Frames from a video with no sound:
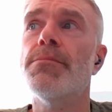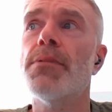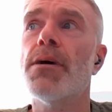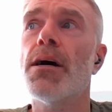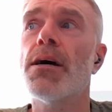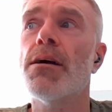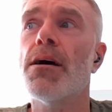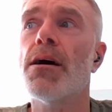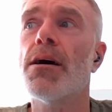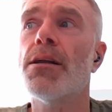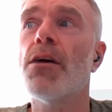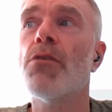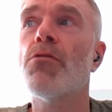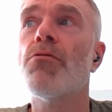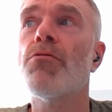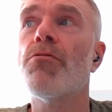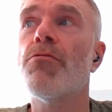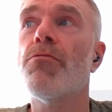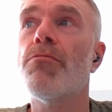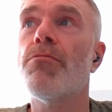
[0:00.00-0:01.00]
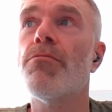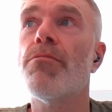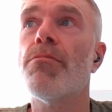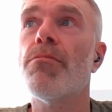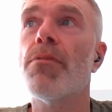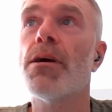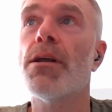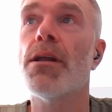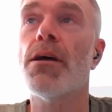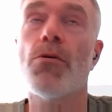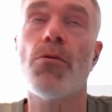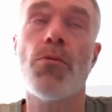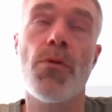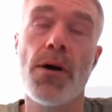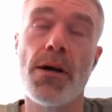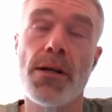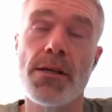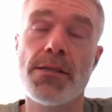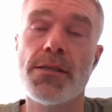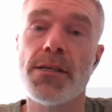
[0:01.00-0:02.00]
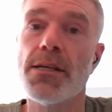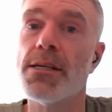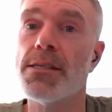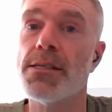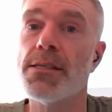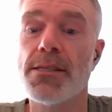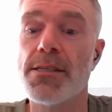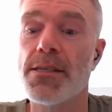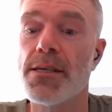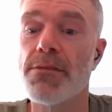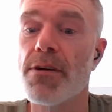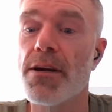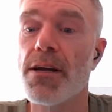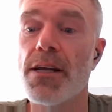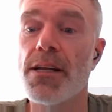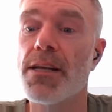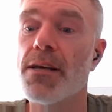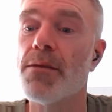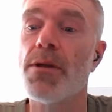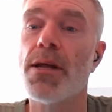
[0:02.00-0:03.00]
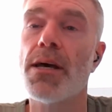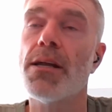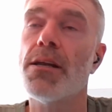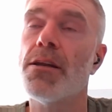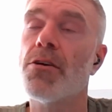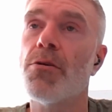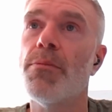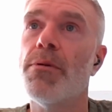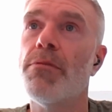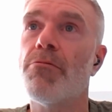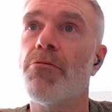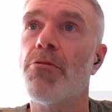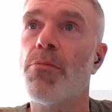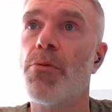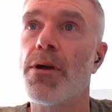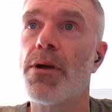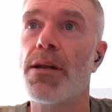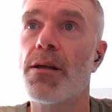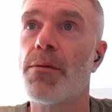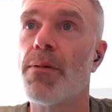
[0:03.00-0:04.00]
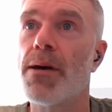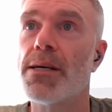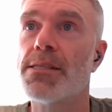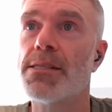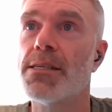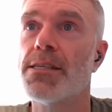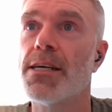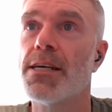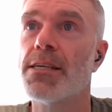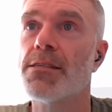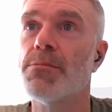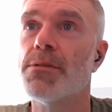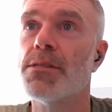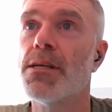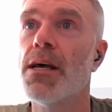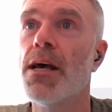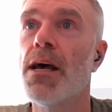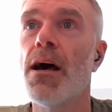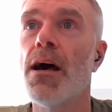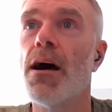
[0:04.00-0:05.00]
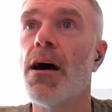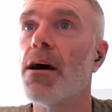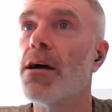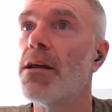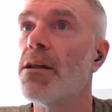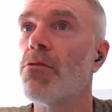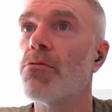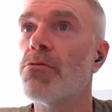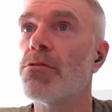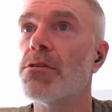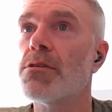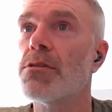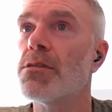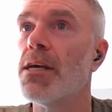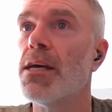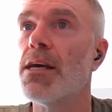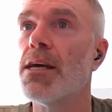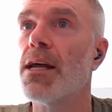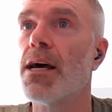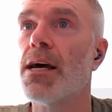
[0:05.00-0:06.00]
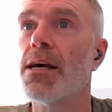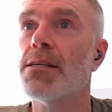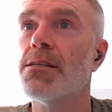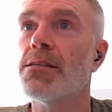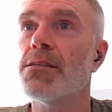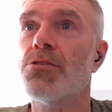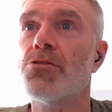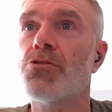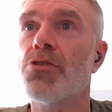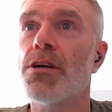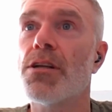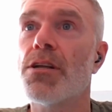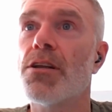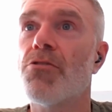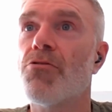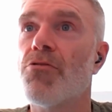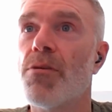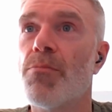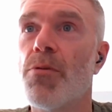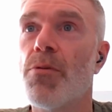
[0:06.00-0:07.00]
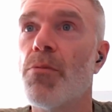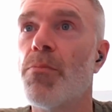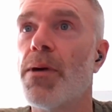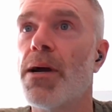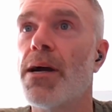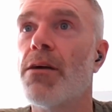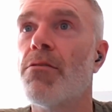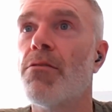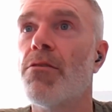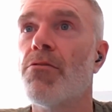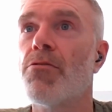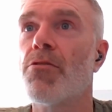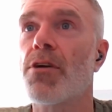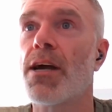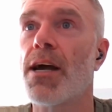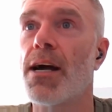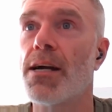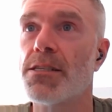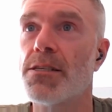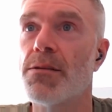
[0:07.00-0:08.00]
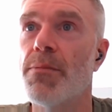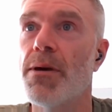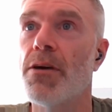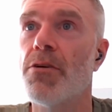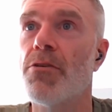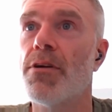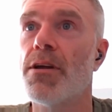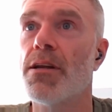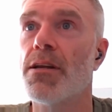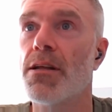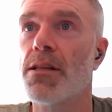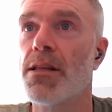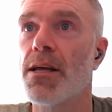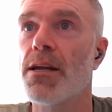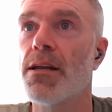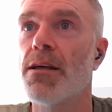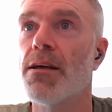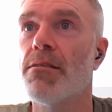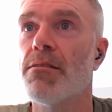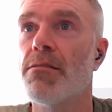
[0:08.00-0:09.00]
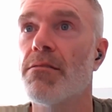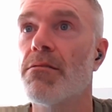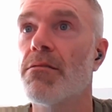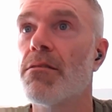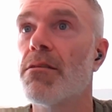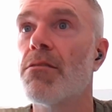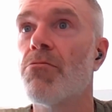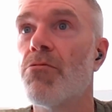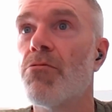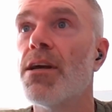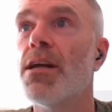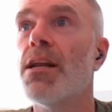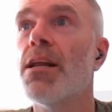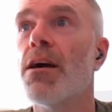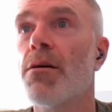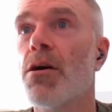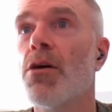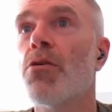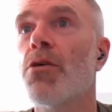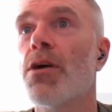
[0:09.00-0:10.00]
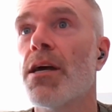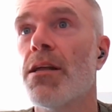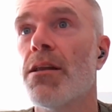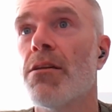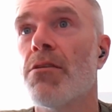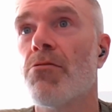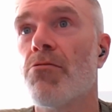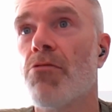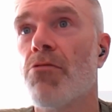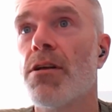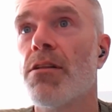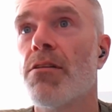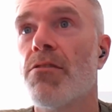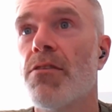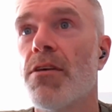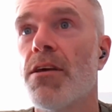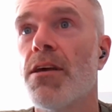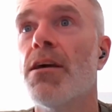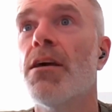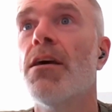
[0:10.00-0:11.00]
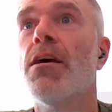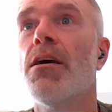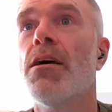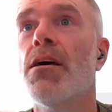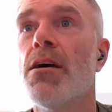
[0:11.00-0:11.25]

I don't, I know whilst it is very intimidating to come in for a parental capacity assessment, I don't see it as trying to trip up parents or catch them out or anything like that. It's really I'm going in trying to see